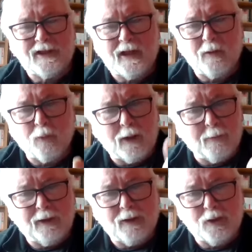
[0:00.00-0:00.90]
and said, wait a
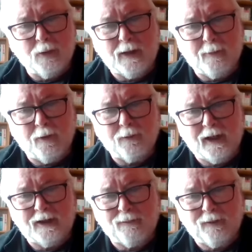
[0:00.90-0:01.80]
minute, there's nobody above
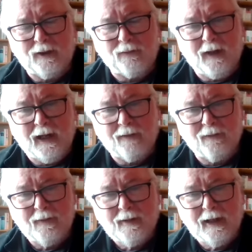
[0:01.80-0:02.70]
the age of 55
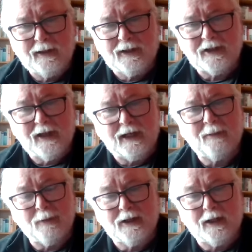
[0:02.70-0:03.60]
in this
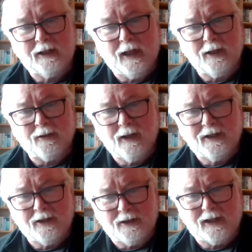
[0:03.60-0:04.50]
90% category,
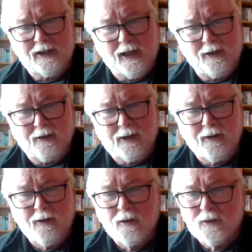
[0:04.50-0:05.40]
success category.
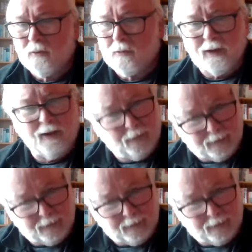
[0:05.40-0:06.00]
So you know,